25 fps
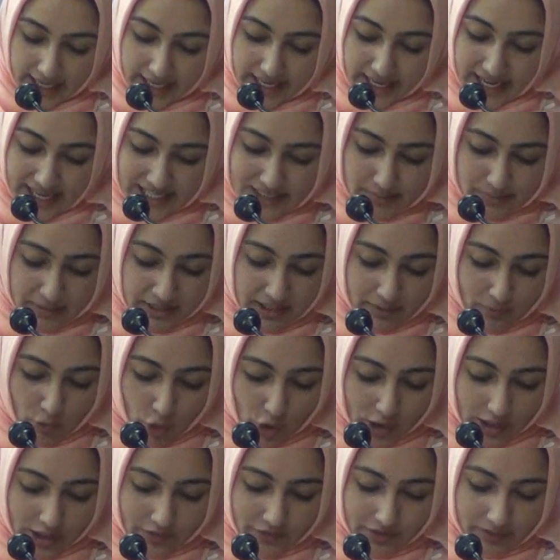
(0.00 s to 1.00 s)
He has been
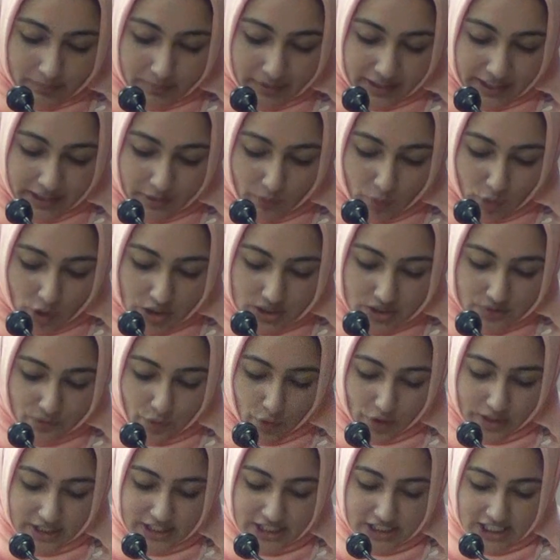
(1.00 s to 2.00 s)
awarded with many awards
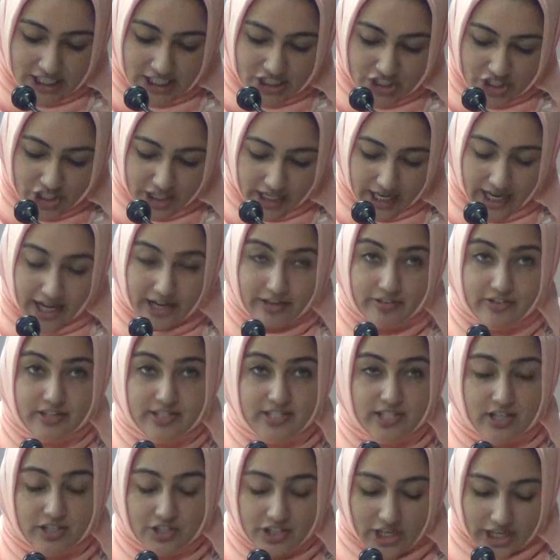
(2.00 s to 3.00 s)
for his teaching and
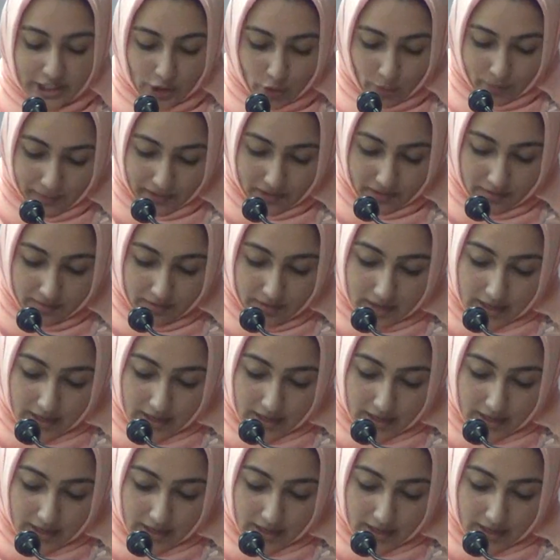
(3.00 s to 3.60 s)
research acumen.